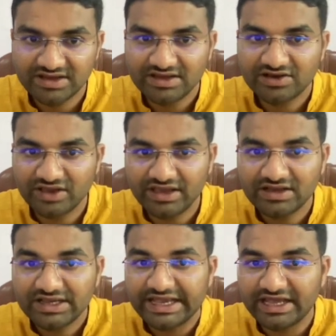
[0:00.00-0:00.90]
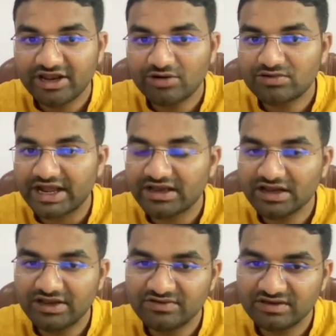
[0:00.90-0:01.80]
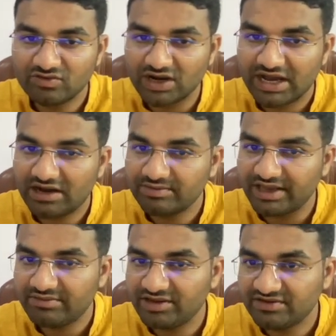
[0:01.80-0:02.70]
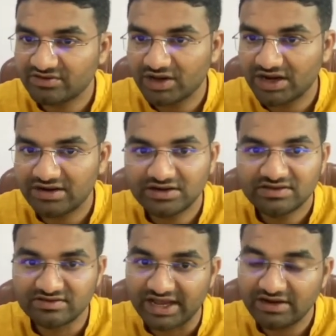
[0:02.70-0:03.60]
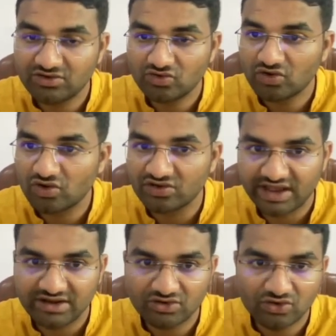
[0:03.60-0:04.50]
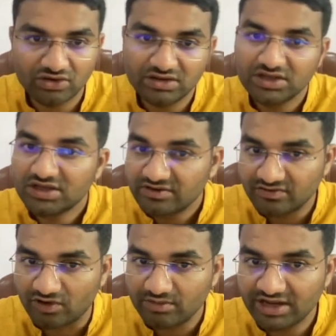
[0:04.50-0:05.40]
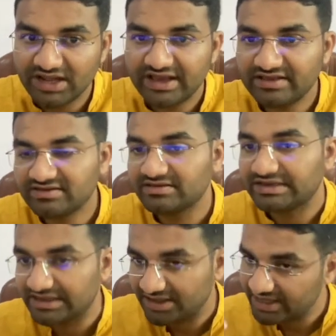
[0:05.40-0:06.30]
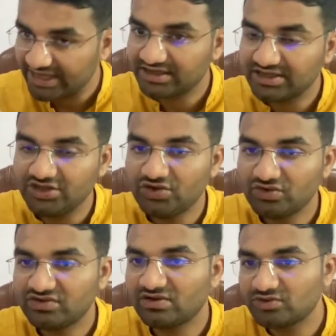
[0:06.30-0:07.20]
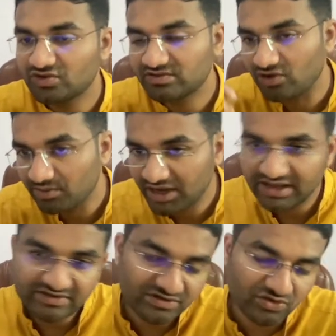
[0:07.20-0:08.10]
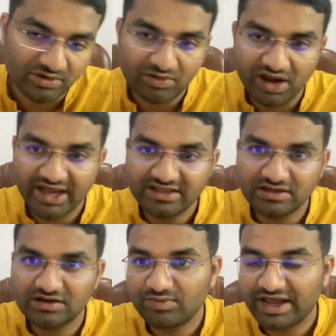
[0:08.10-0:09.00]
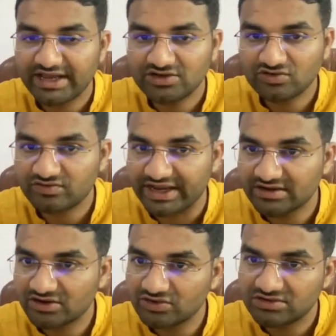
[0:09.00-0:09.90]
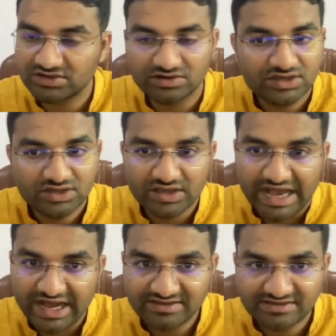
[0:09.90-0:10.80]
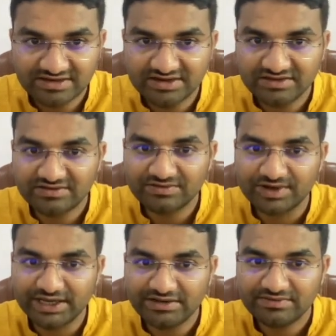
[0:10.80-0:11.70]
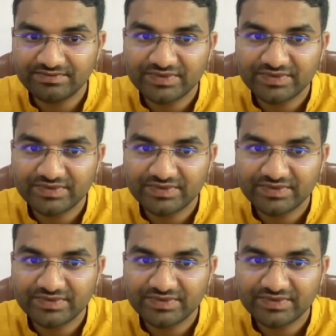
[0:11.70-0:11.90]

Okay, area of triangle using 1/2 AB square, sine rule, cosine rule, formulas, and use of those formulas to apply to find out the answers. Fine.